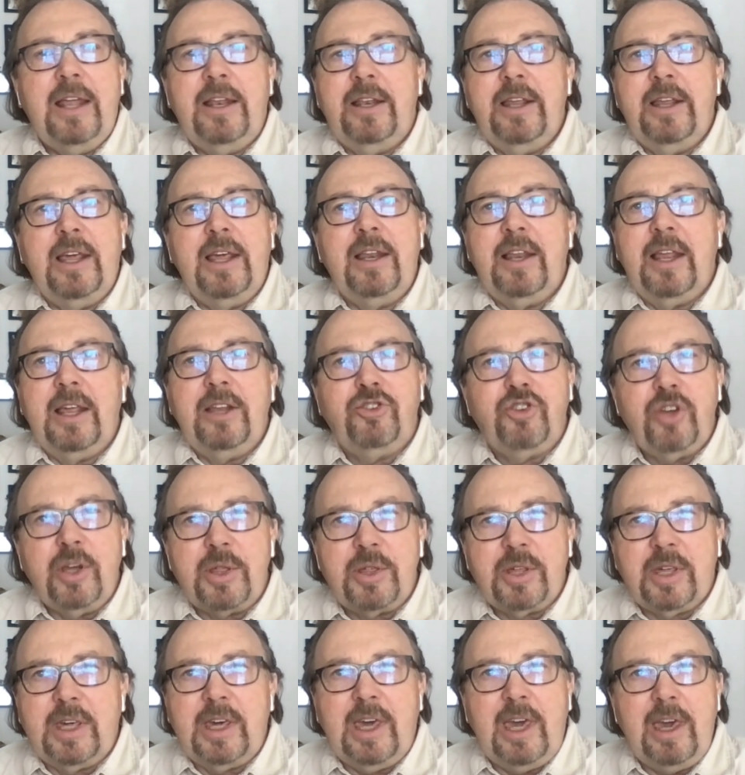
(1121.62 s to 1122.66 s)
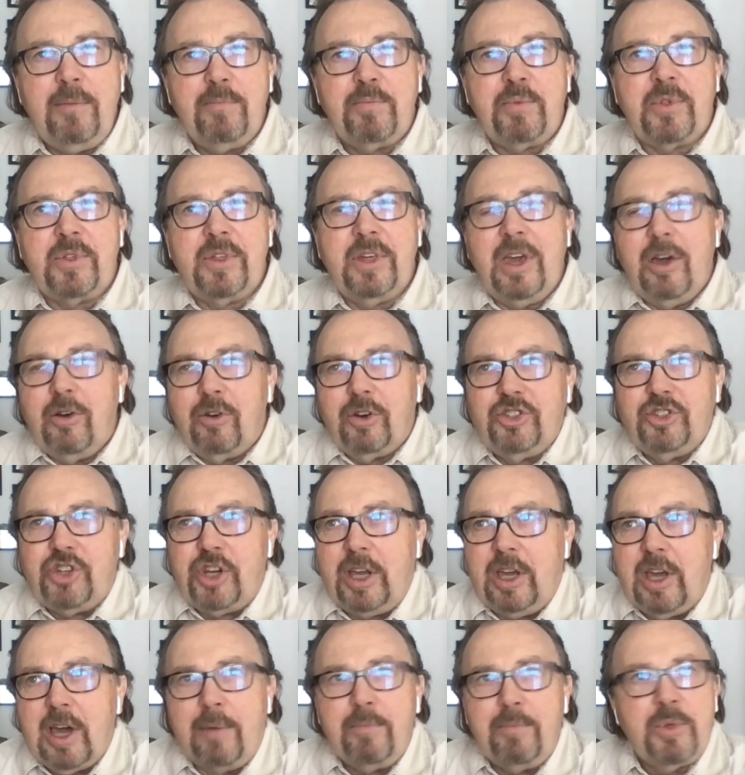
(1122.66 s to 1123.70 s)
it just keeps,
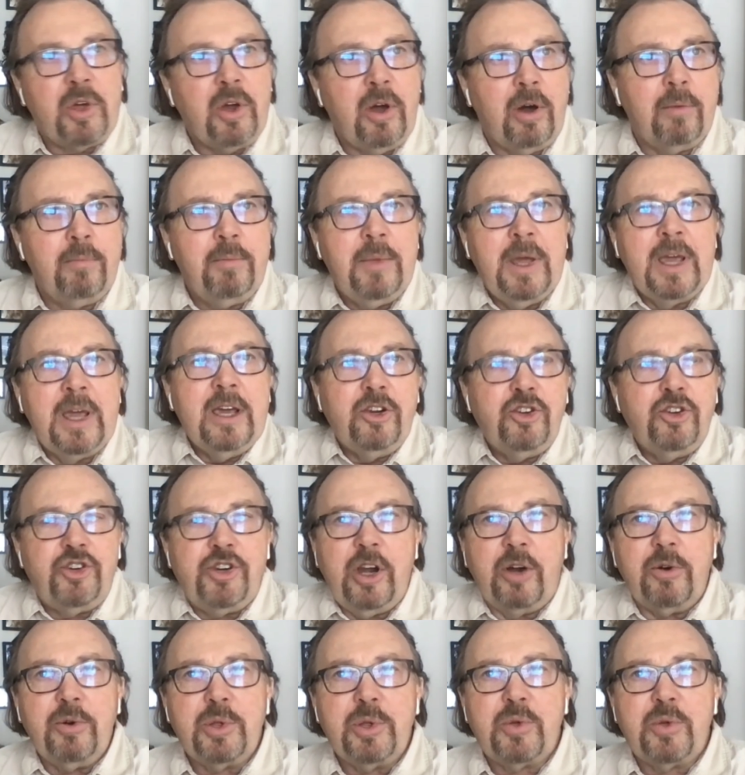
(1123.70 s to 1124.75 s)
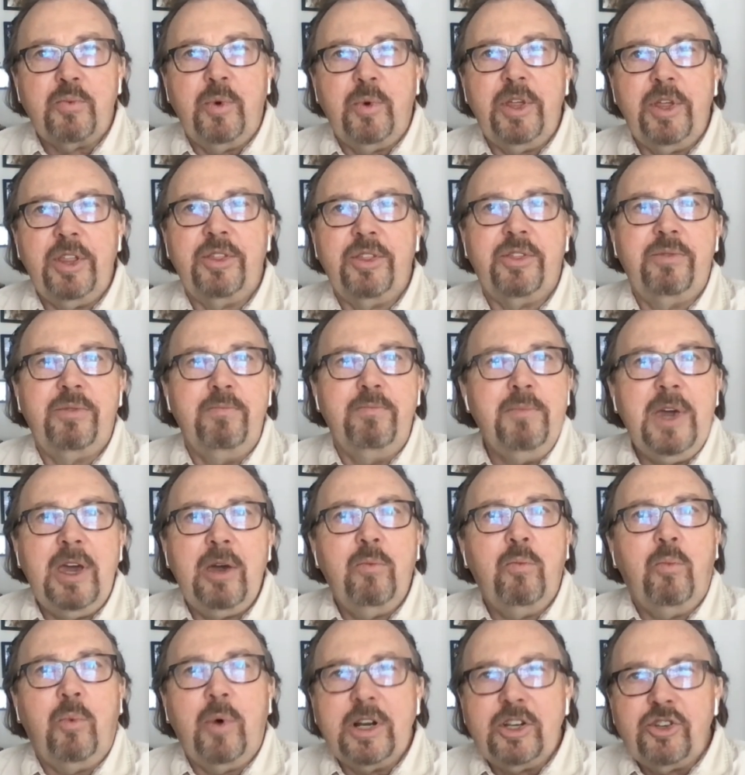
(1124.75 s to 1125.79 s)
she comes home, shares with
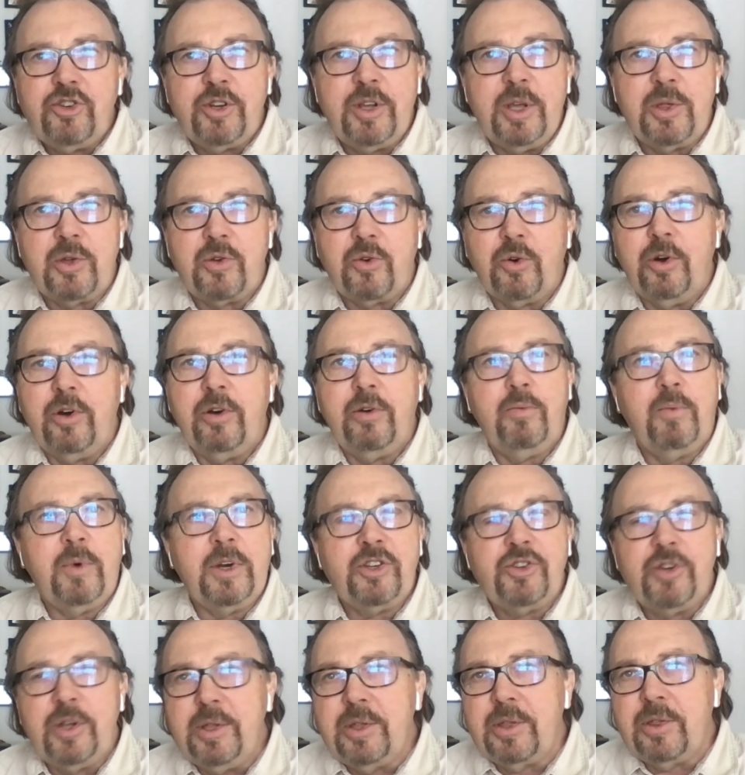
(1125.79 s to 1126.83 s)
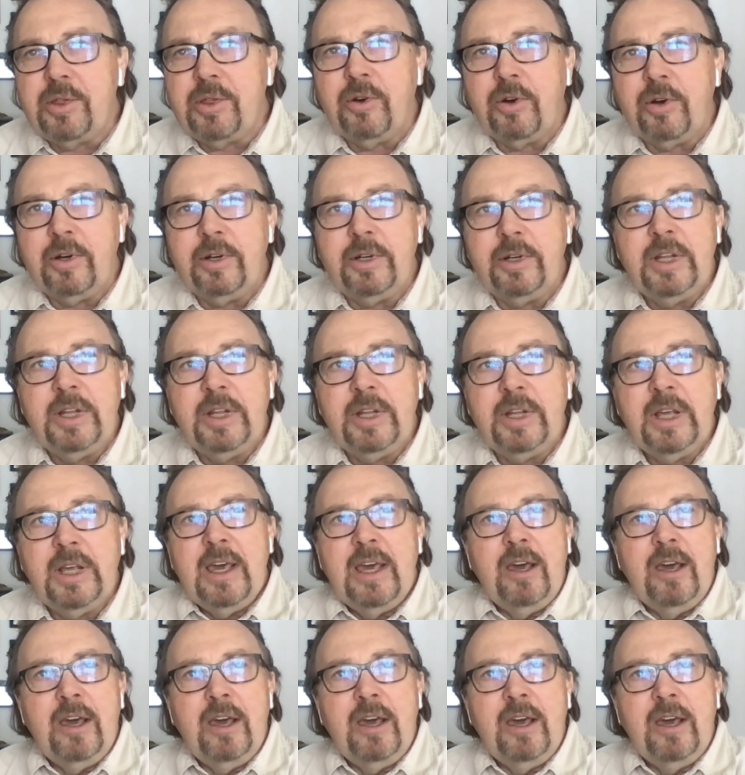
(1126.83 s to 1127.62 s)
me what she's heard, what she's learned.